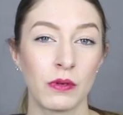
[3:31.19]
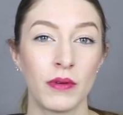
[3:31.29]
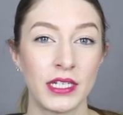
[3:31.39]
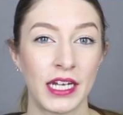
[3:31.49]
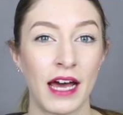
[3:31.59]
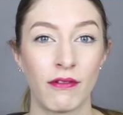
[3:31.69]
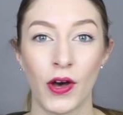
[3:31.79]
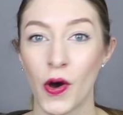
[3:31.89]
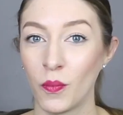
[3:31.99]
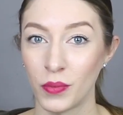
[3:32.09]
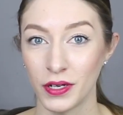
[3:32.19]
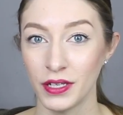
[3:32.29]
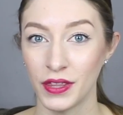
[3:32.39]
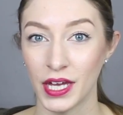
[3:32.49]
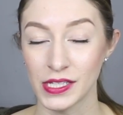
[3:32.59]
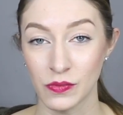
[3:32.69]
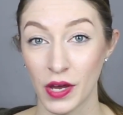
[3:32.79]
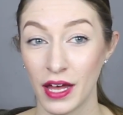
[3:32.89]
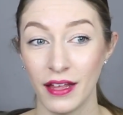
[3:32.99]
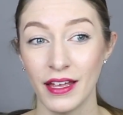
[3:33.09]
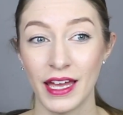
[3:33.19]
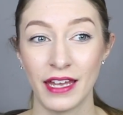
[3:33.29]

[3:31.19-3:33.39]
but we did have a home birth as well,